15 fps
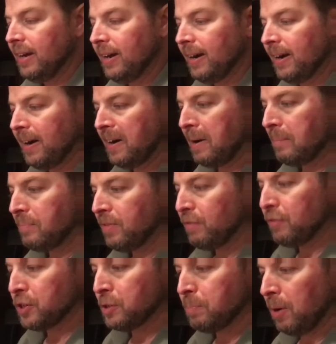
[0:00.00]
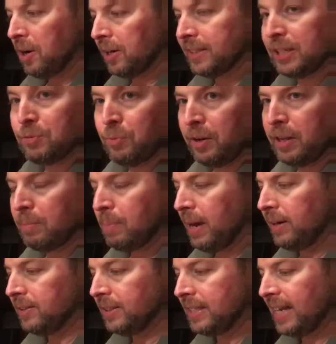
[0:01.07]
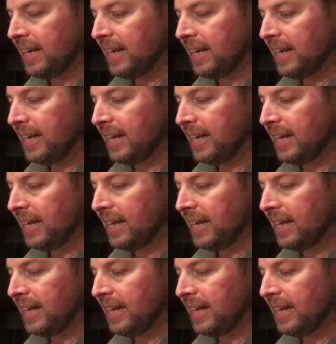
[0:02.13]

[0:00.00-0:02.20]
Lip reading: for Spark. That's one of the penalties.